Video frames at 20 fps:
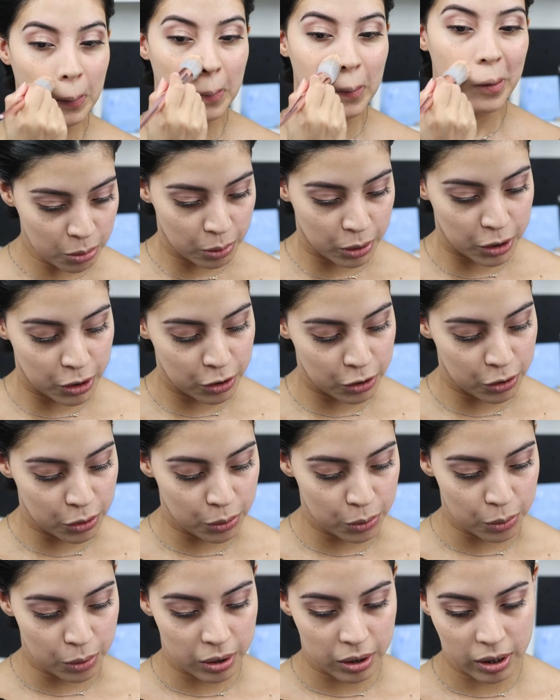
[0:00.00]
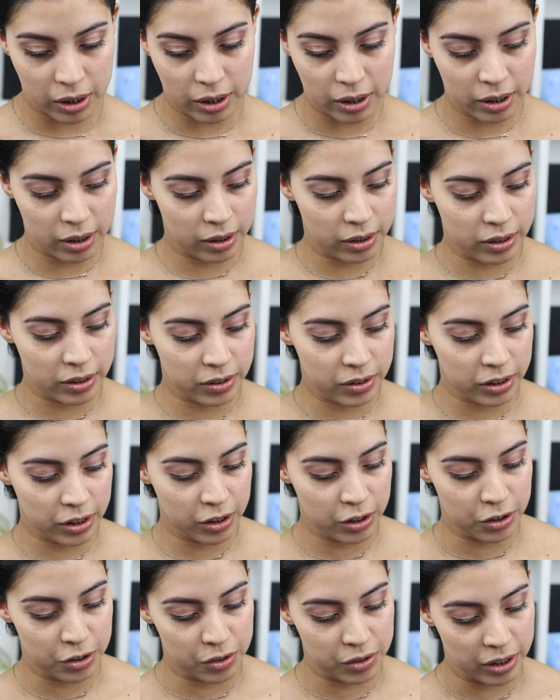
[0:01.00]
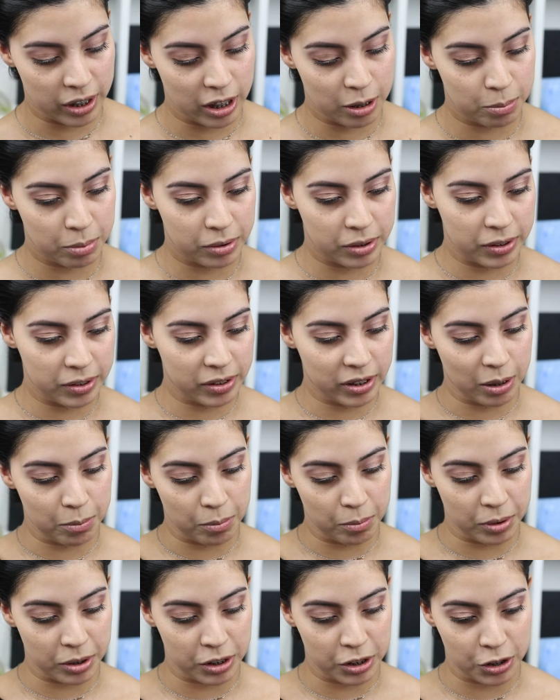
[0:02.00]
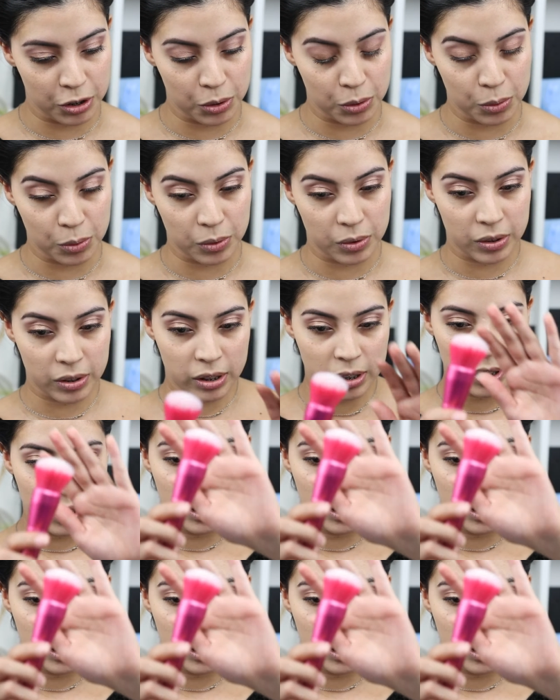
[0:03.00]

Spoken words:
So we're gonna do this other side, but this time I'm gonna use